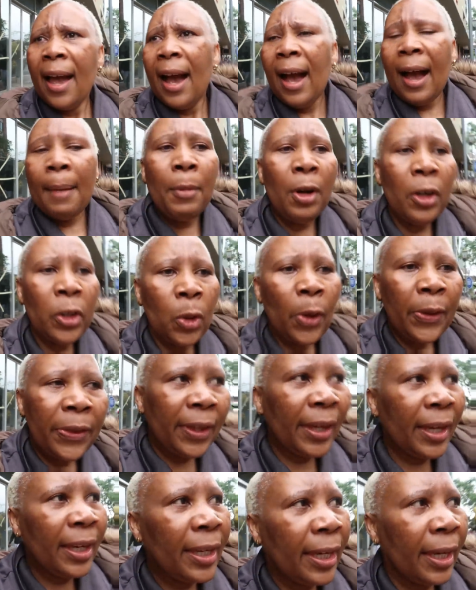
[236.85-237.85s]
I'm also
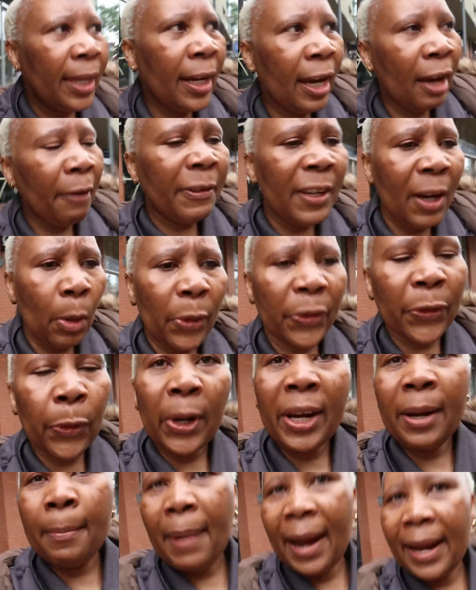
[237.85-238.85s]
thinking, after
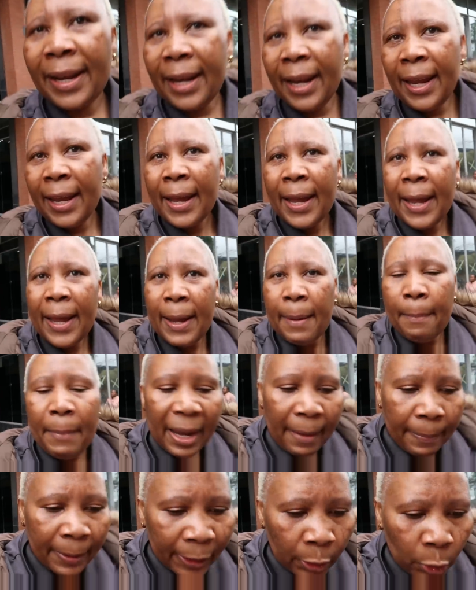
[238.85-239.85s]
withdrawing money,
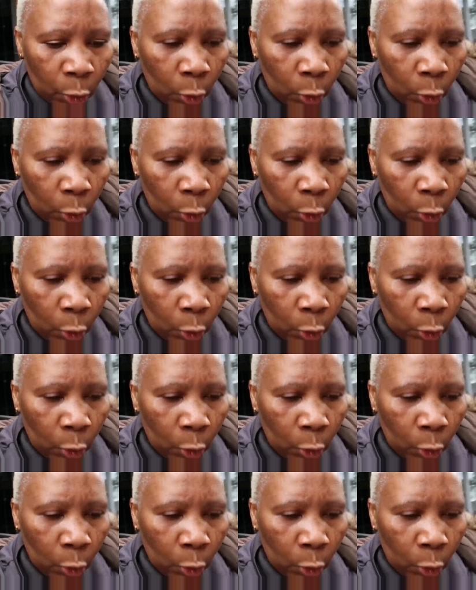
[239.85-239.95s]
maybe